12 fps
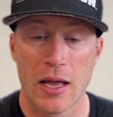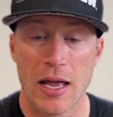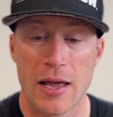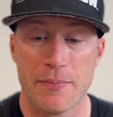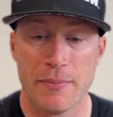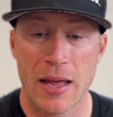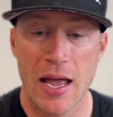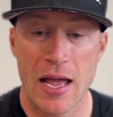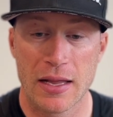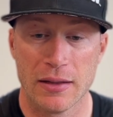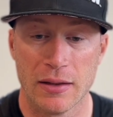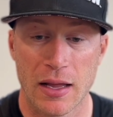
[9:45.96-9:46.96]

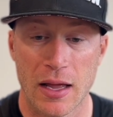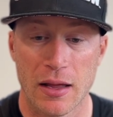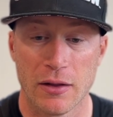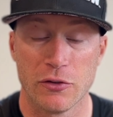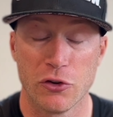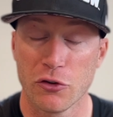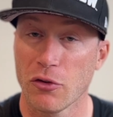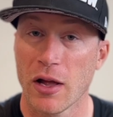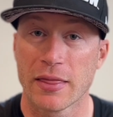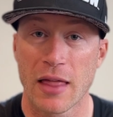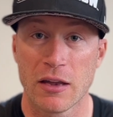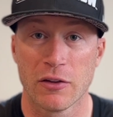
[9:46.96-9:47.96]
And just
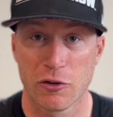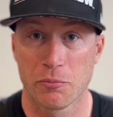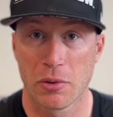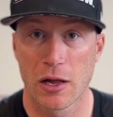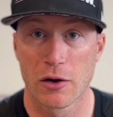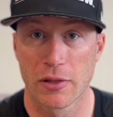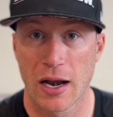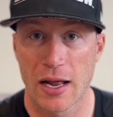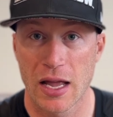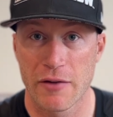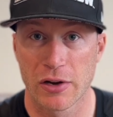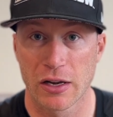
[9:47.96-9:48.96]
like that, this player that I
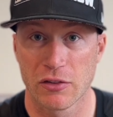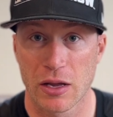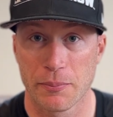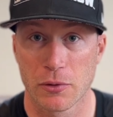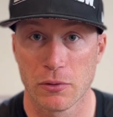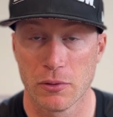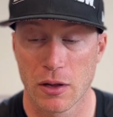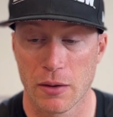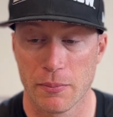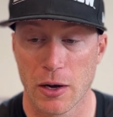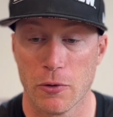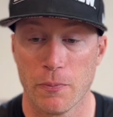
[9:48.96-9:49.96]
gave an example
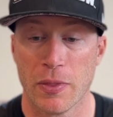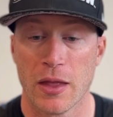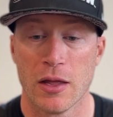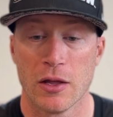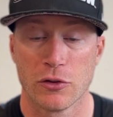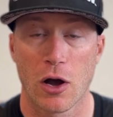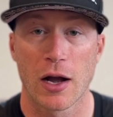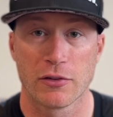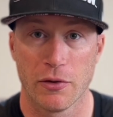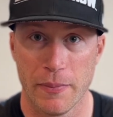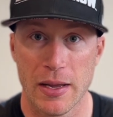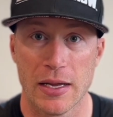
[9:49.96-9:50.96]
about talked
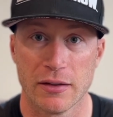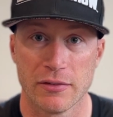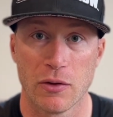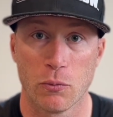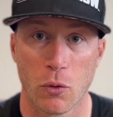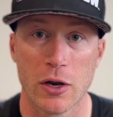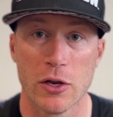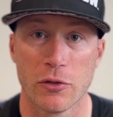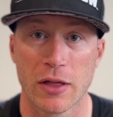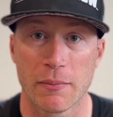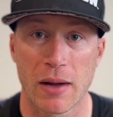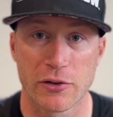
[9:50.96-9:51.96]
to me and said, what do you
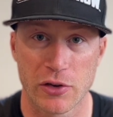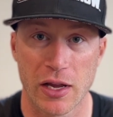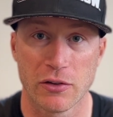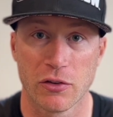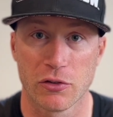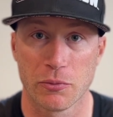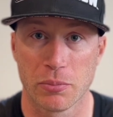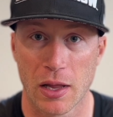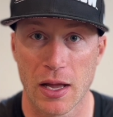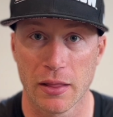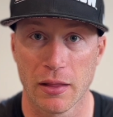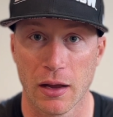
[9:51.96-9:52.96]
think my chances are
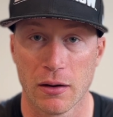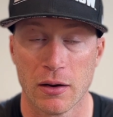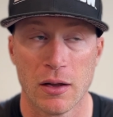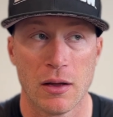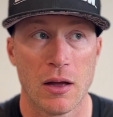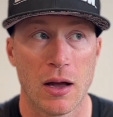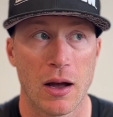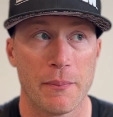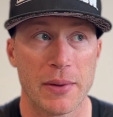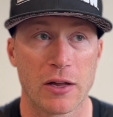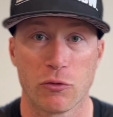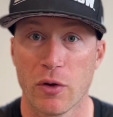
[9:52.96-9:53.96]
playing there?
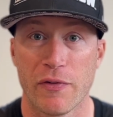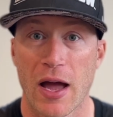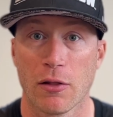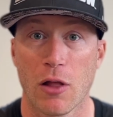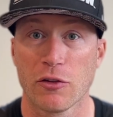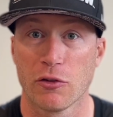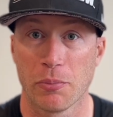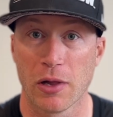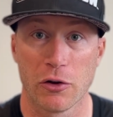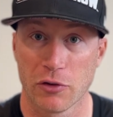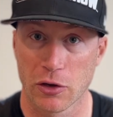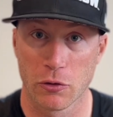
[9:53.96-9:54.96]
Because we've had lots of
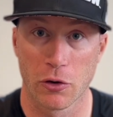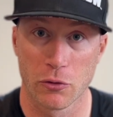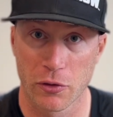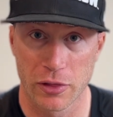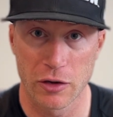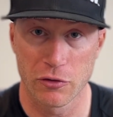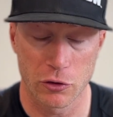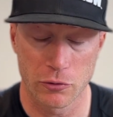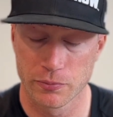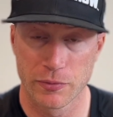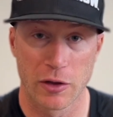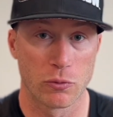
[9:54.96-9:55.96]
players that go to Northeastern
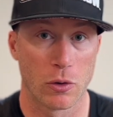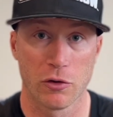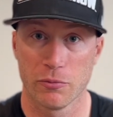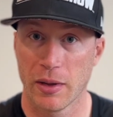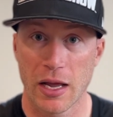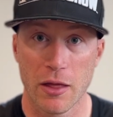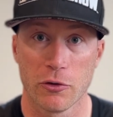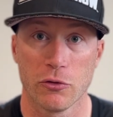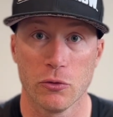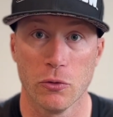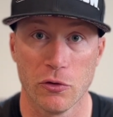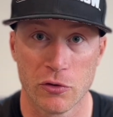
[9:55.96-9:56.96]
as well as many other
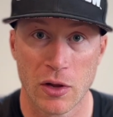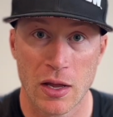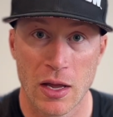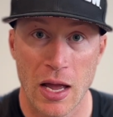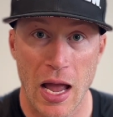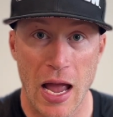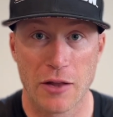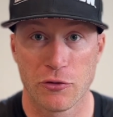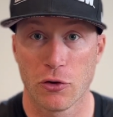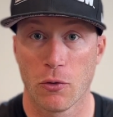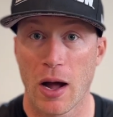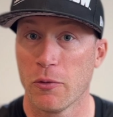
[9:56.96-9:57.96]
schools. And
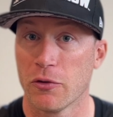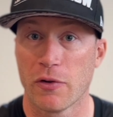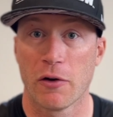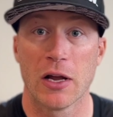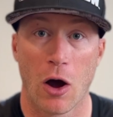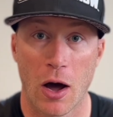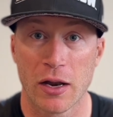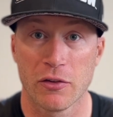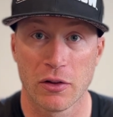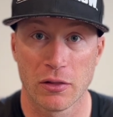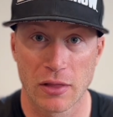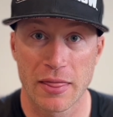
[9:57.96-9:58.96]
so I was very
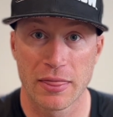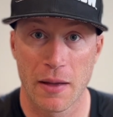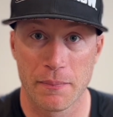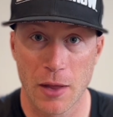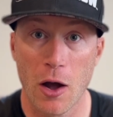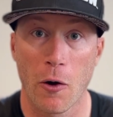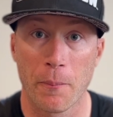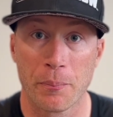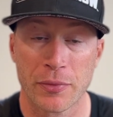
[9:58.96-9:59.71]
honest and let them know.